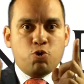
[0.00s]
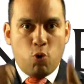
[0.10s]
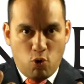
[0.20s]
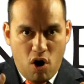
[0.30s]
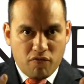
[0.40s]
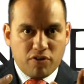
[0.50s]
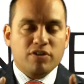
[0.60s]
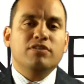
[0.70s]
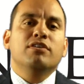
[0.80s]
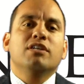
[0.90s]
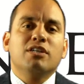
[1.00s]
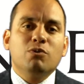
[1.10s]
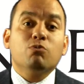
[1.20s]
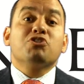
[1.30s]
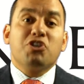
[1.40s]
your offer.
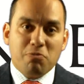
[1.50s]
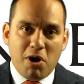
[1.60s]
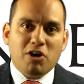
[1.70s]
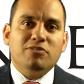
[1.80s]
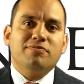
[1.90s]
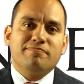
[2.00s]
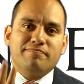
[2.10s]
We'll see you tomorrow.